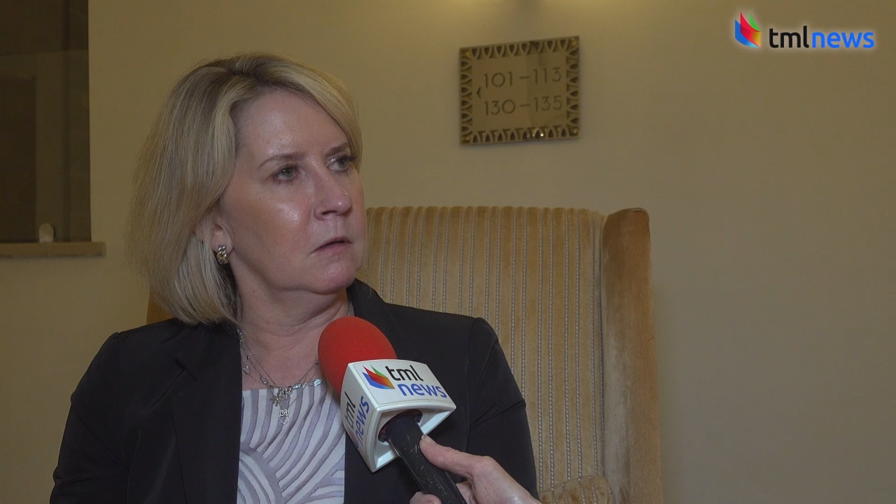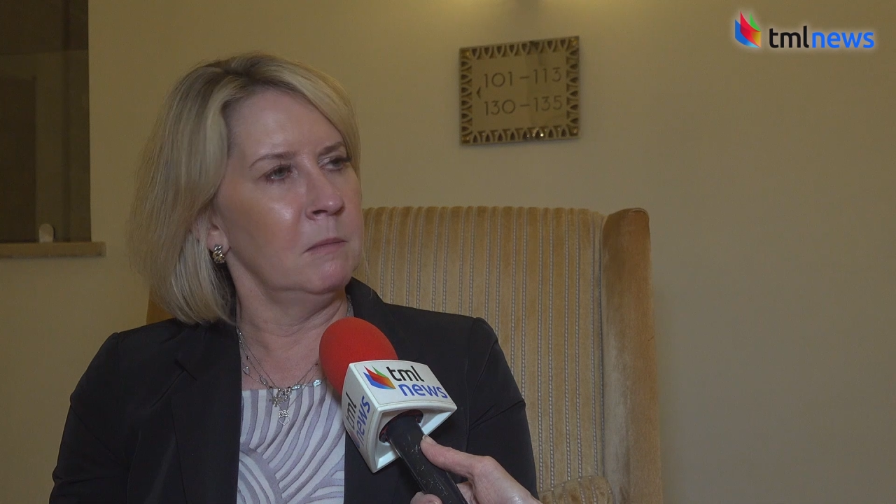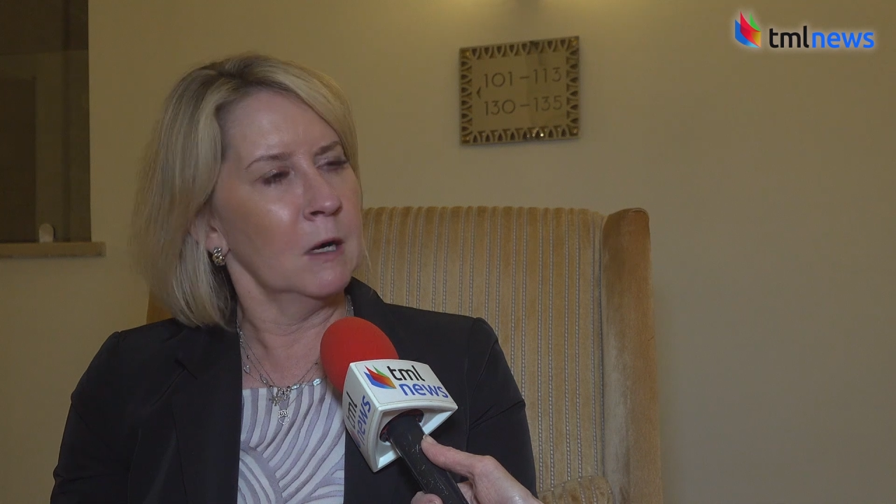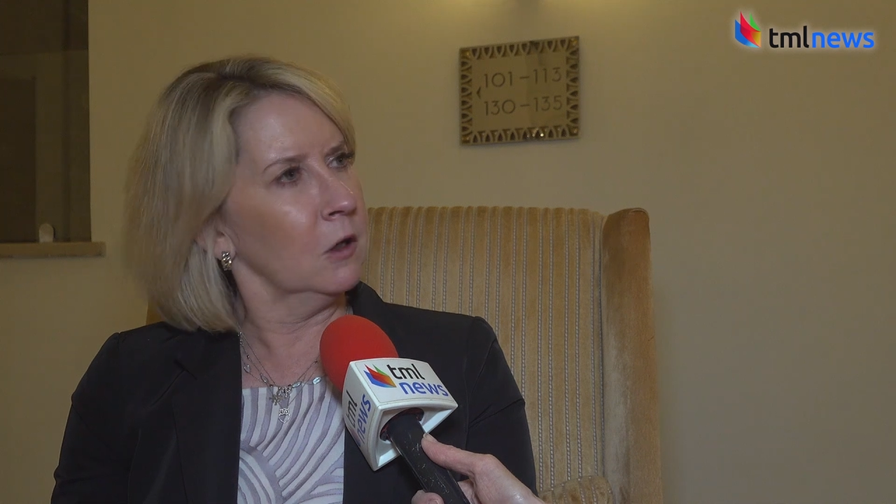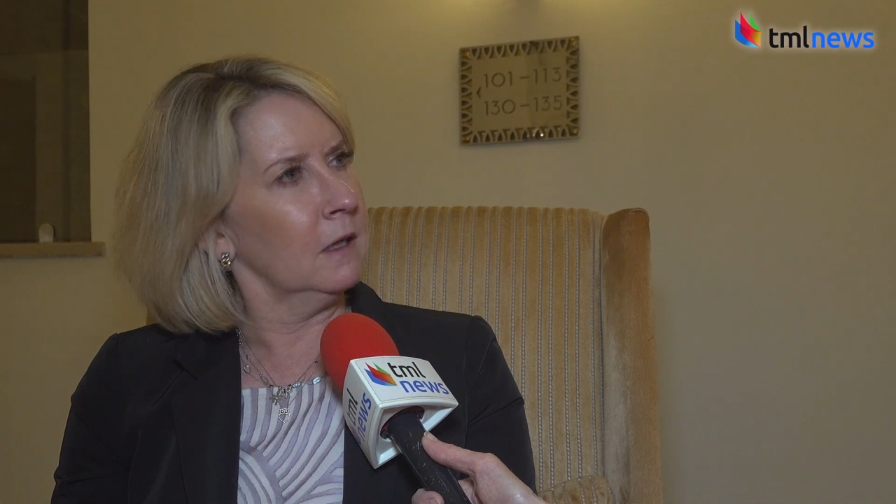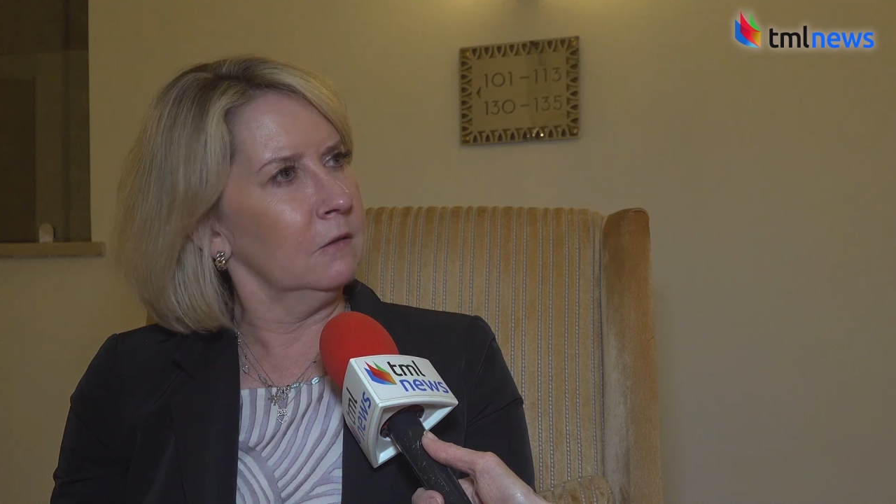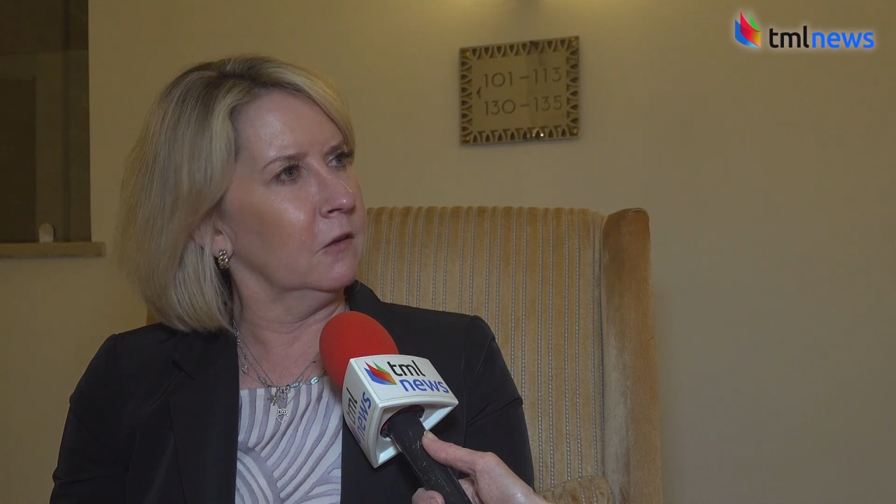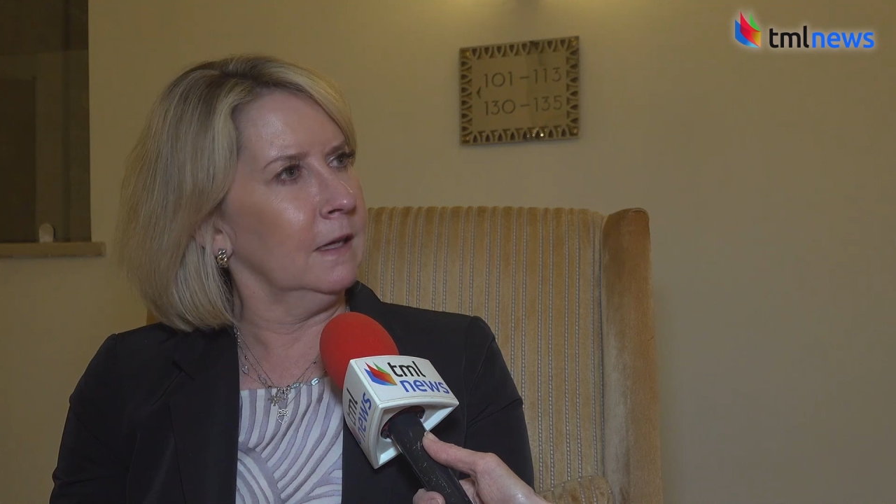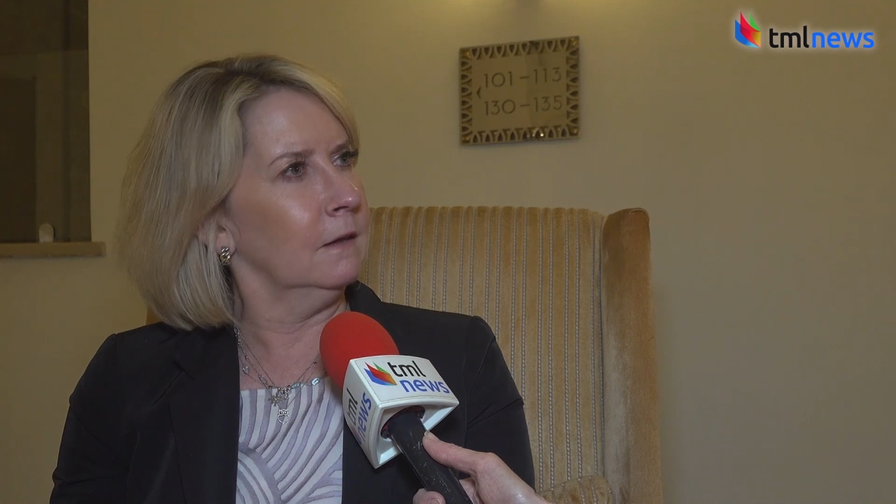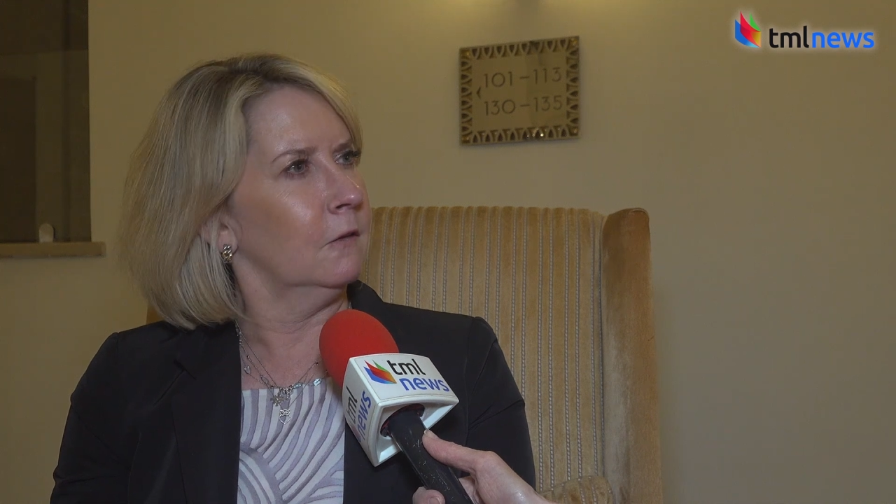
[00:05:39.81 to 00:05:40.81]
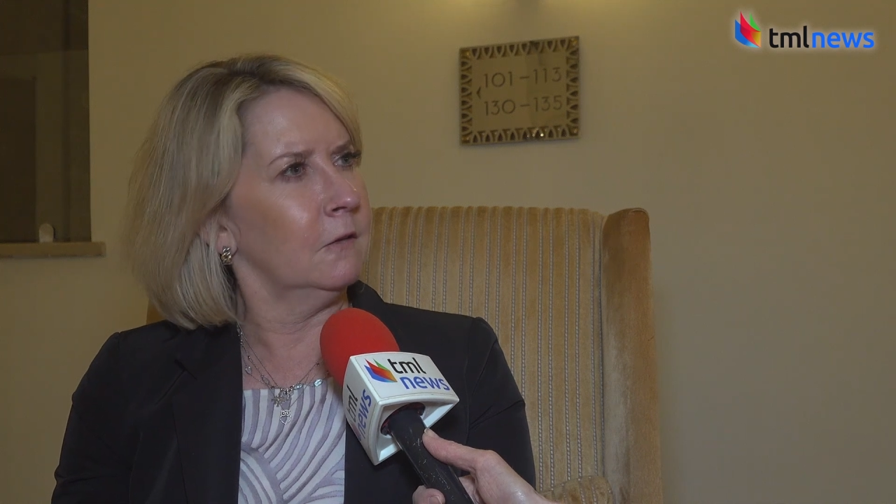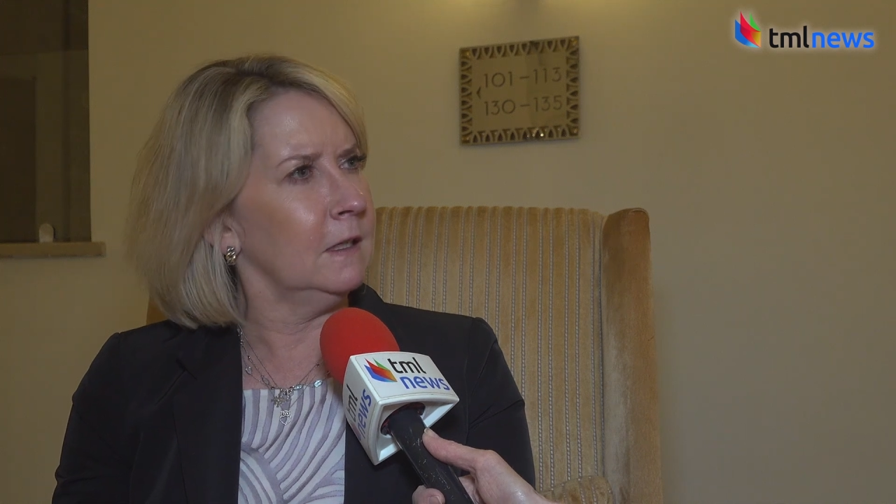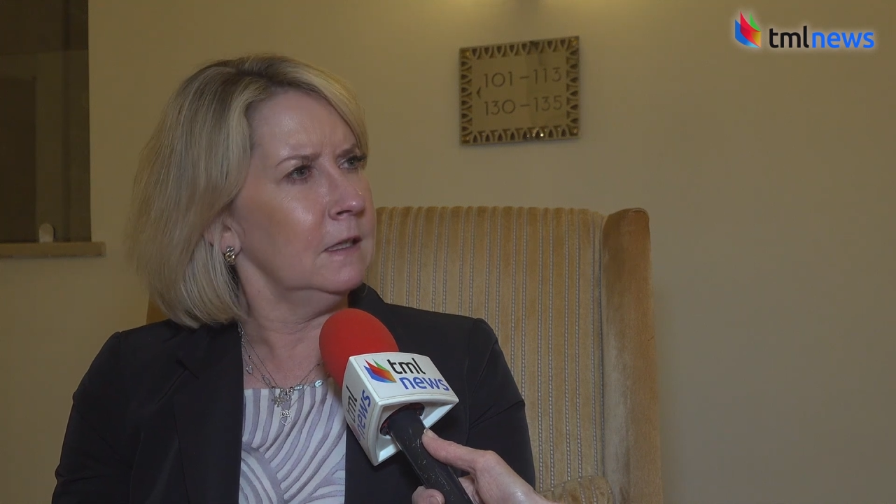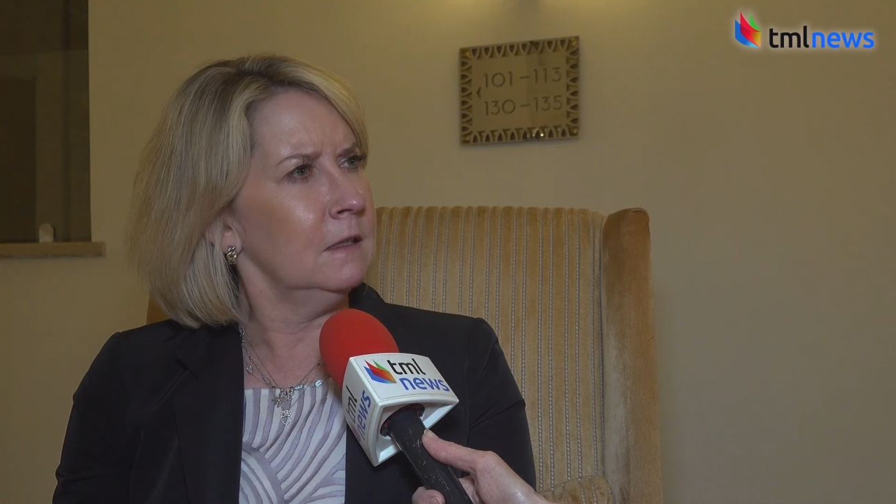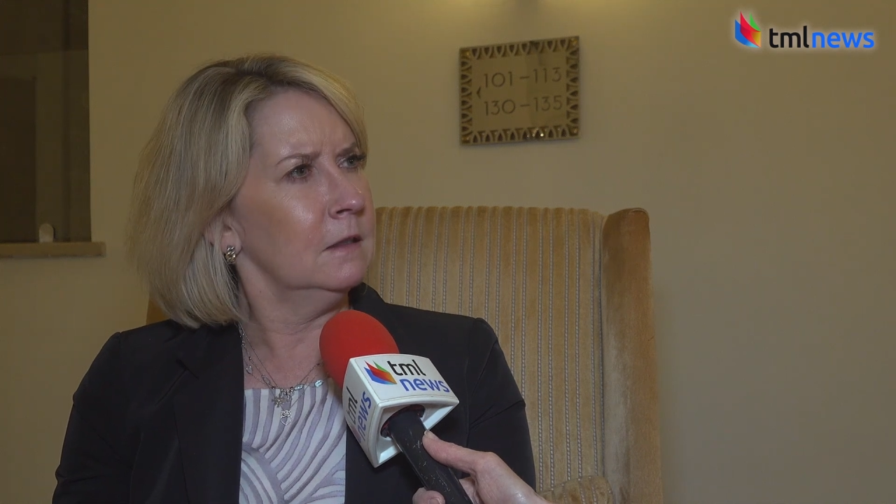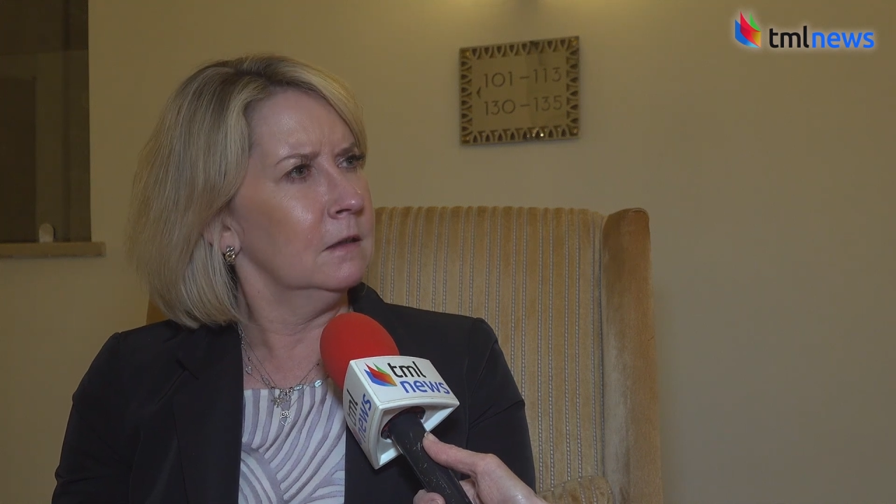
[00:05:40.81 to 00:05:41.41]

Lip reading: Americans can't see